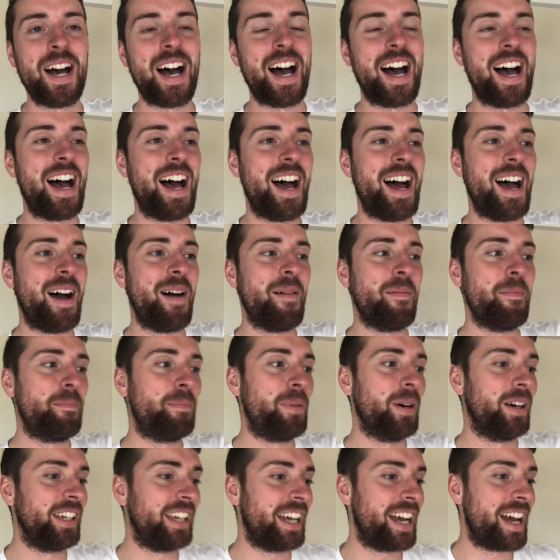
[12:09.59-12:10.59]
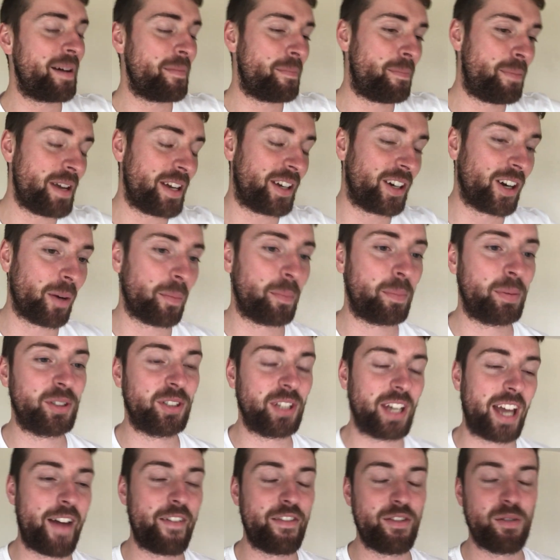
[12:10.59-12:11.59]
But yeah, big up
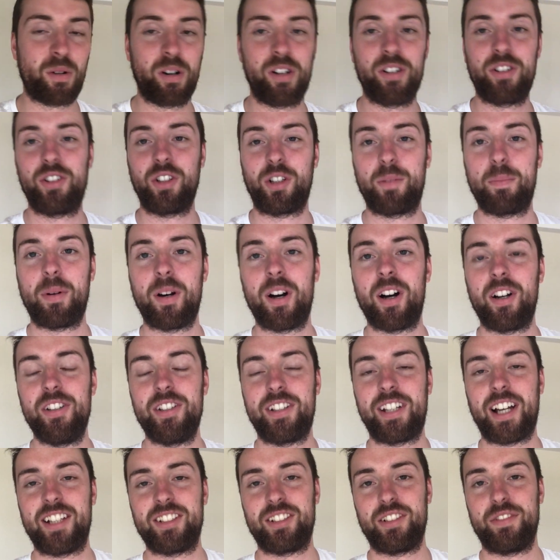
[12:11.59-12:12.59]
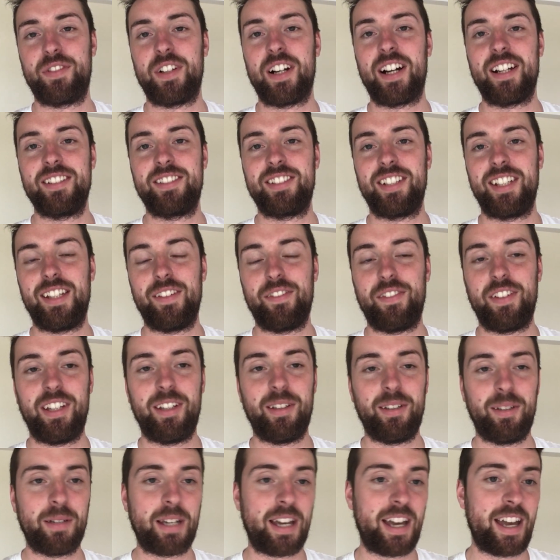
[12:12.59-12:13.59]
to everyone who took part, Newcastle Fan
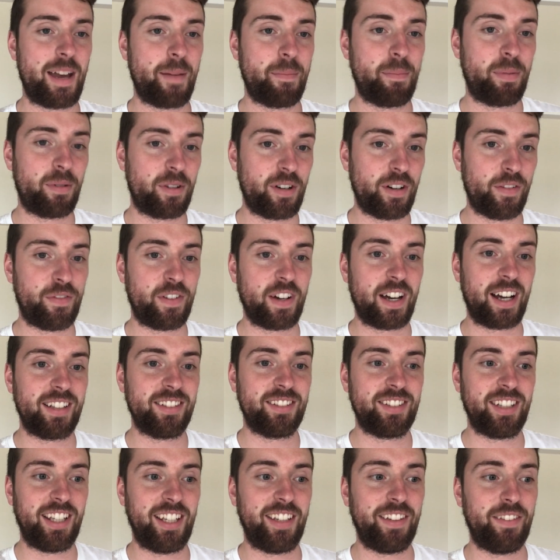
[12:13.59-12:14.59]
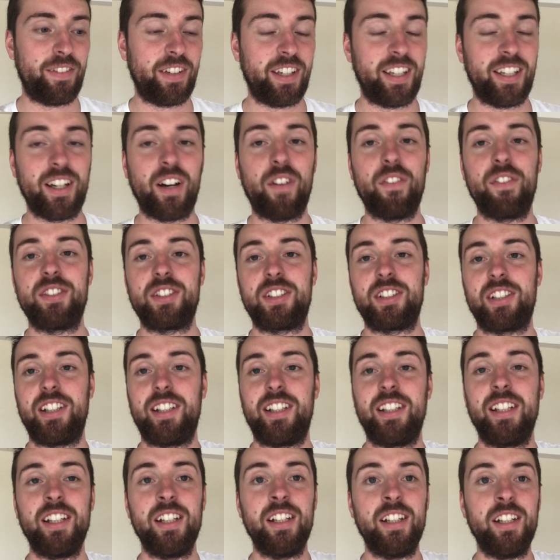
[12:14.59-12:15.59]
TV, Boro Fan TV.
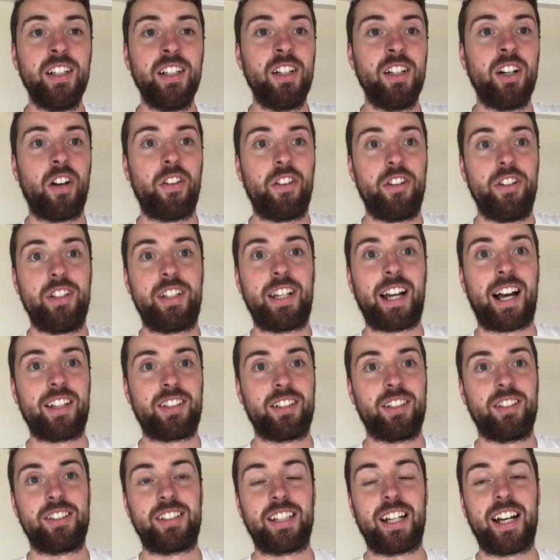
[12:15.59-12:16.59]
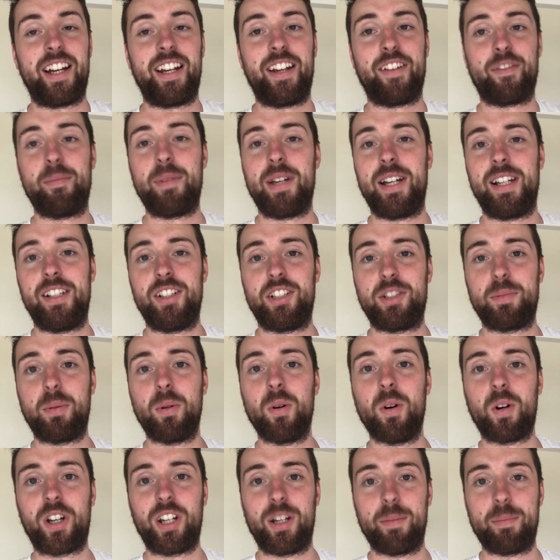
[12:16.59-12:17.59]
Obviously, on the Newcastle side, I've mainly
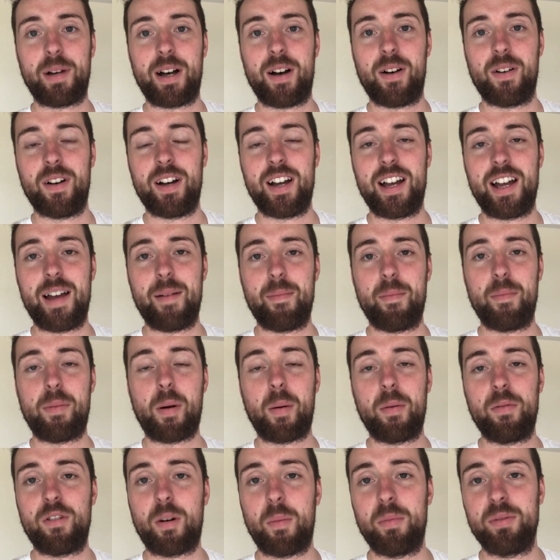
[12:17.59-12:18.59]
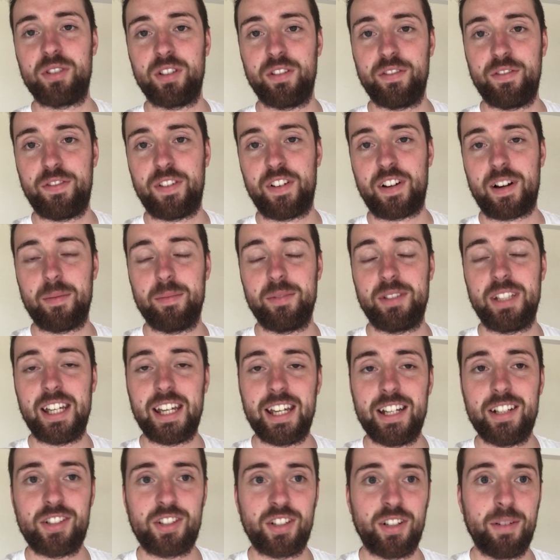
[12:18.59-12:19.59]
spoken about Bobby Robson
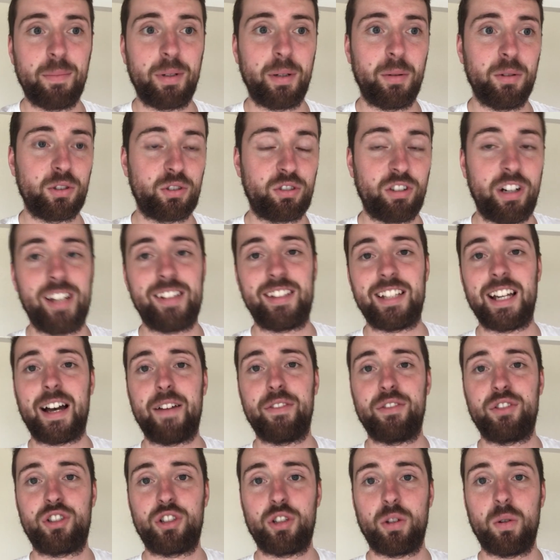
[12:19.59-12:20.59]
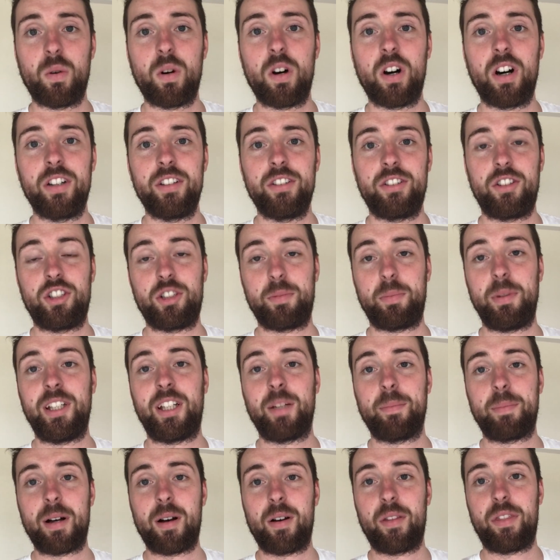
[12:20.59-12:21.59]
Foundation, but it was great to have Joe on to
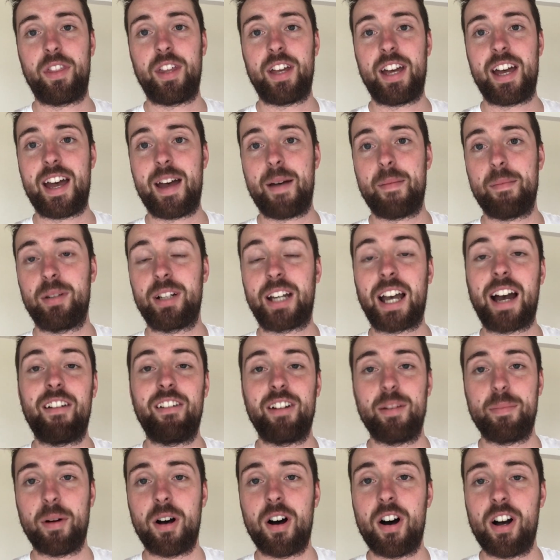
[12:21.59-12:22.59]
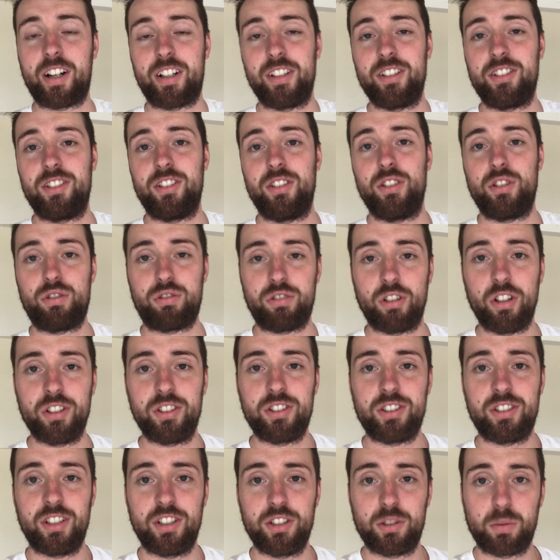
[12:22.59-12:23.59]
speak about the Gary Parkinson
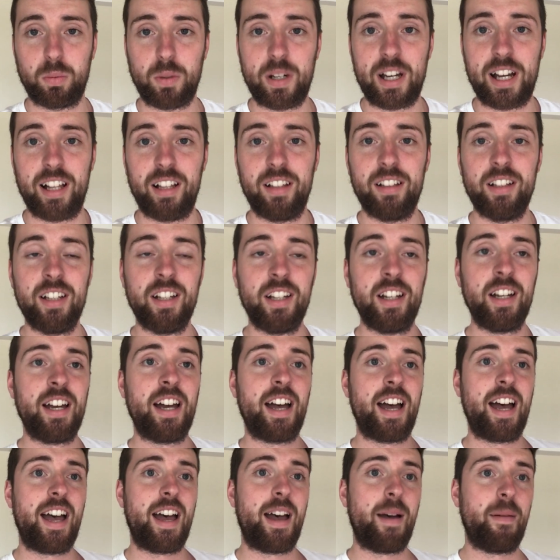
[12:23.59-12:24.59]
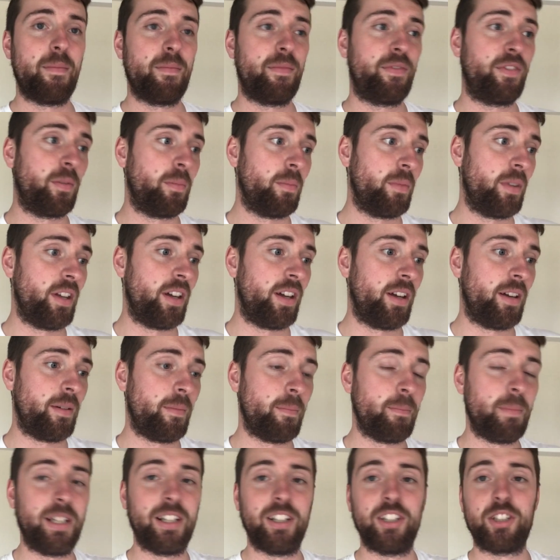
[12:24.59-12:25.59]
Trust as well, from the
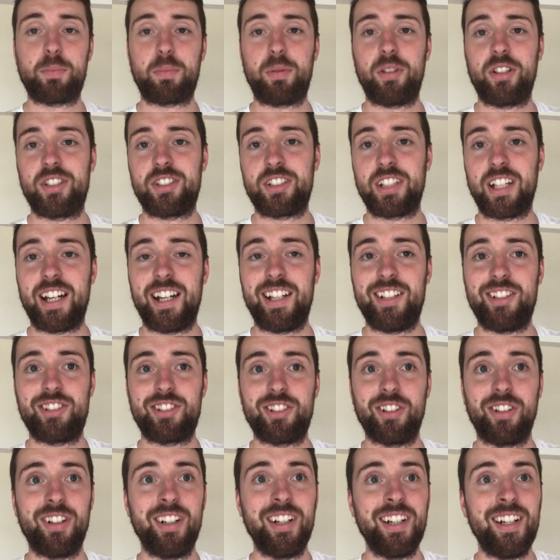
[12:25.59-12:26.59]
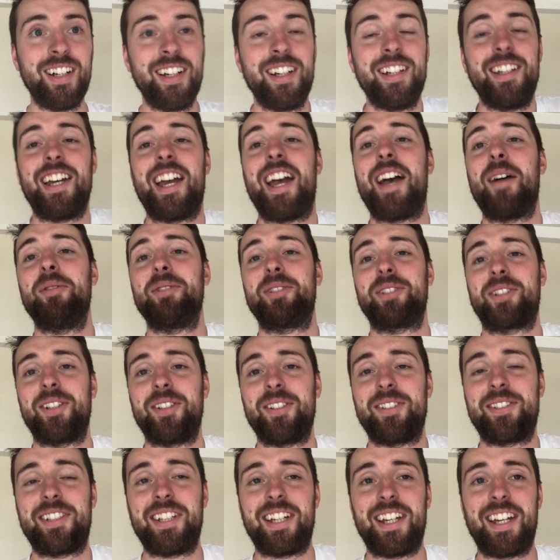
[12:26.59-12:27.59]
Middlesbrough side. So yeah, it was a
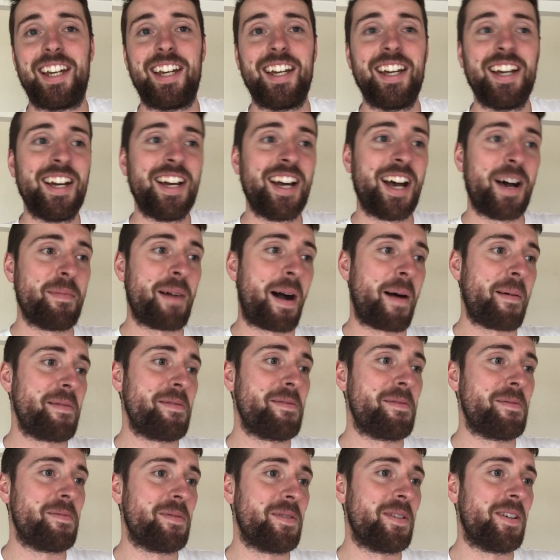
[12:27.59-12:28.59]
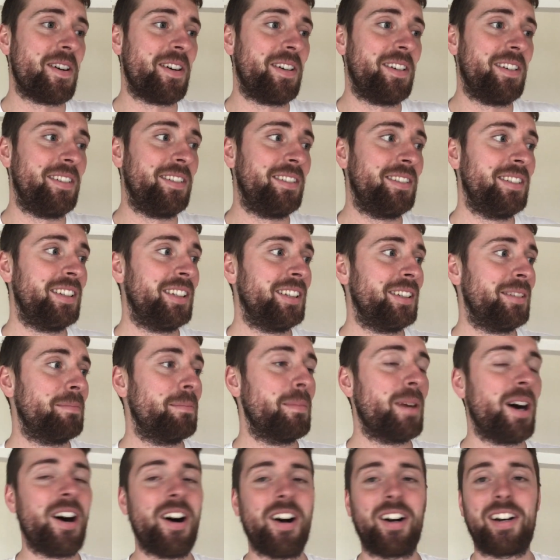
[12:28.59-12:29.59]
good day. I'm happy we won.
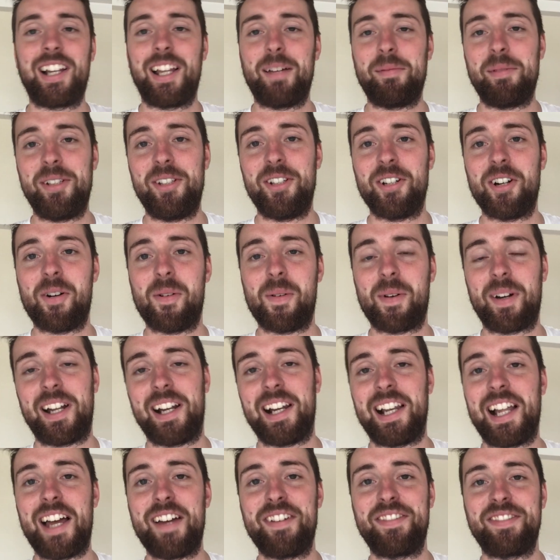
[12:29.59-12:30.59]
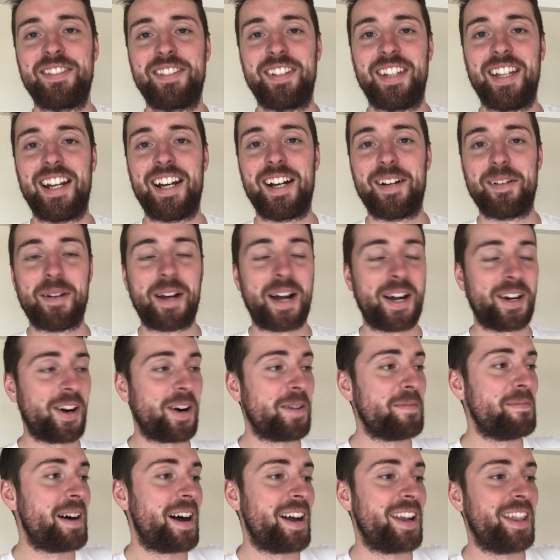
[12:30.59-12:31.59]
Mark let me know when I left that I
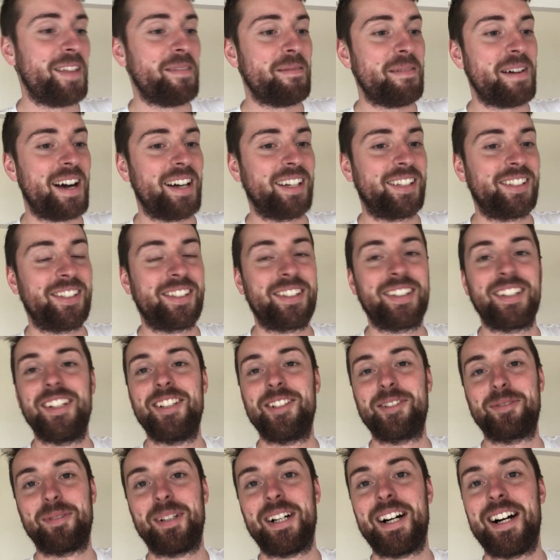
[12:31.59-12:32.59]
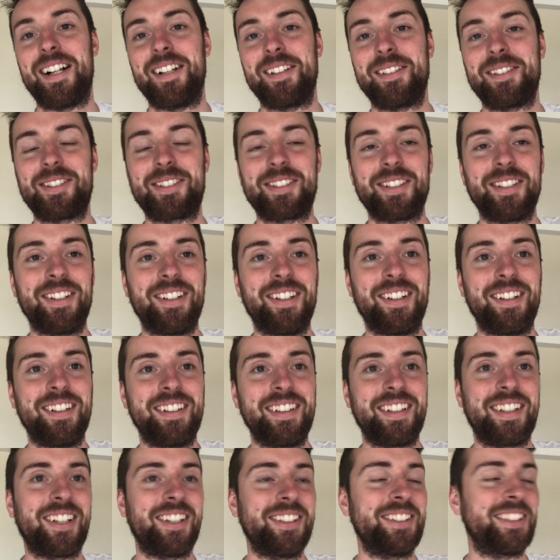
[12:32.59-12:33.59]
got man of the match as well.
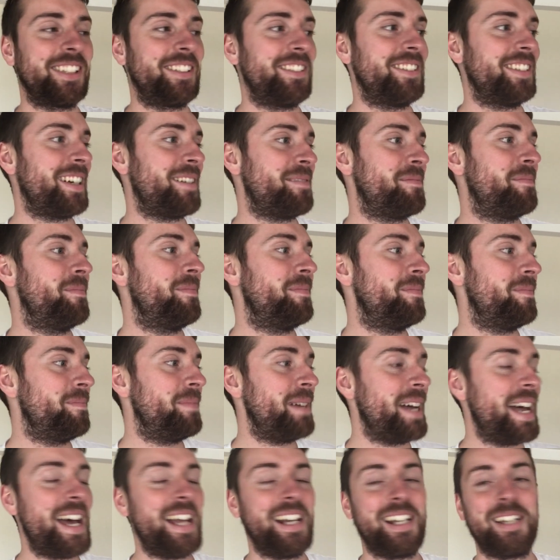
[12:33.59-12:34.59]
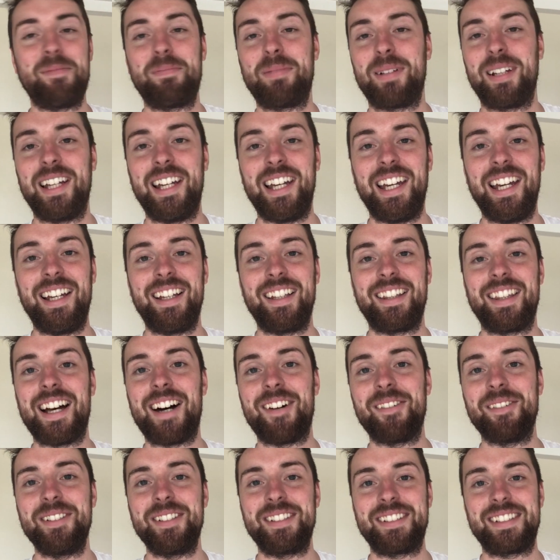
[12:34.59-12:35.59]
So considering I've barely play,
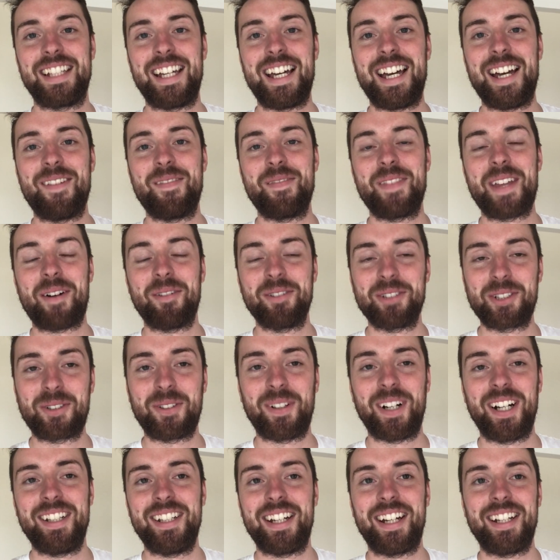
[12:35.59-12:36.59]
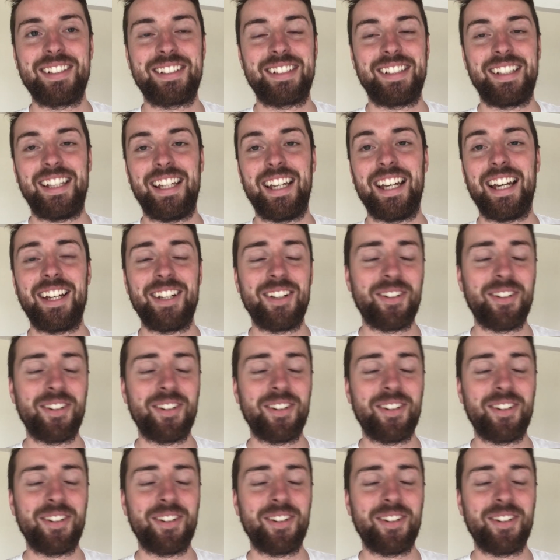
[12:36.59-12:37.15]
that was quite nice to hear.